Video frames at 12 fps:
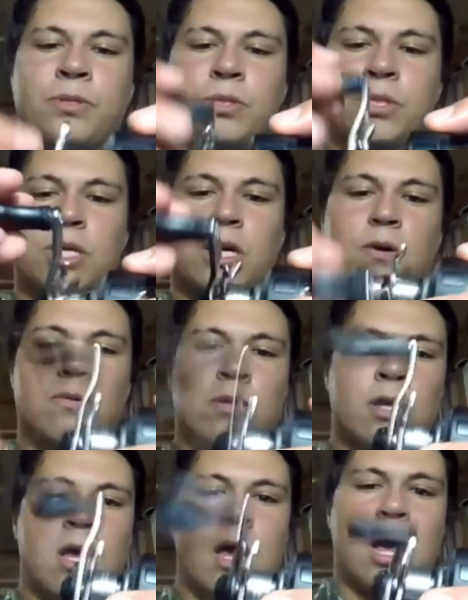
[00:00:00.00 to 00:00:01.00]
so
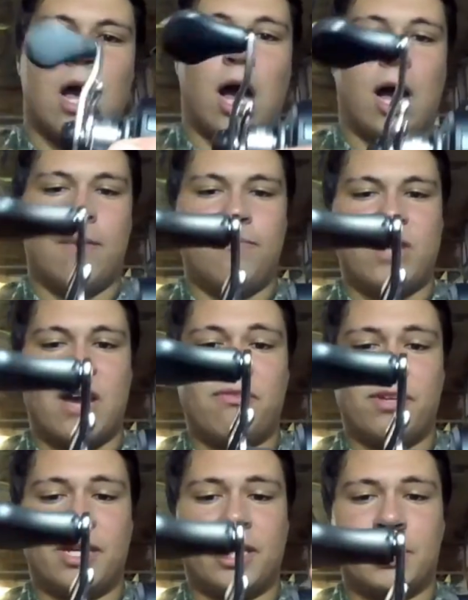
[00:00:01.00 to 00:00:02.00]
I'm
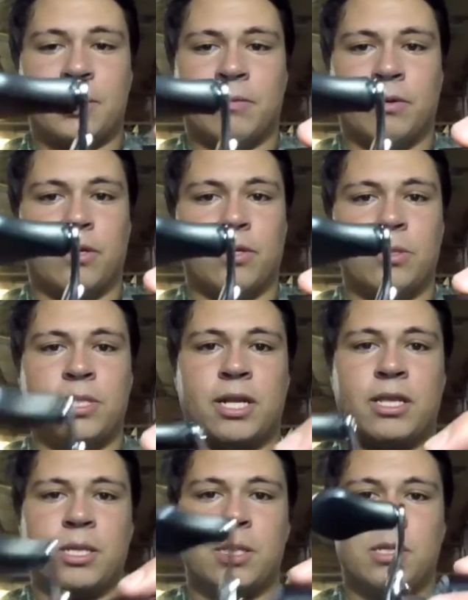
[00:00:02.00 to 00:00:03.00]
definitely going to get some good use out
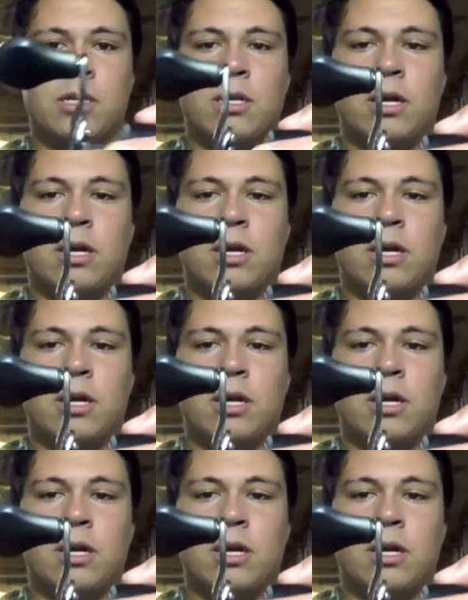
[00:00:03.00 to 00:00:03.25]
of this.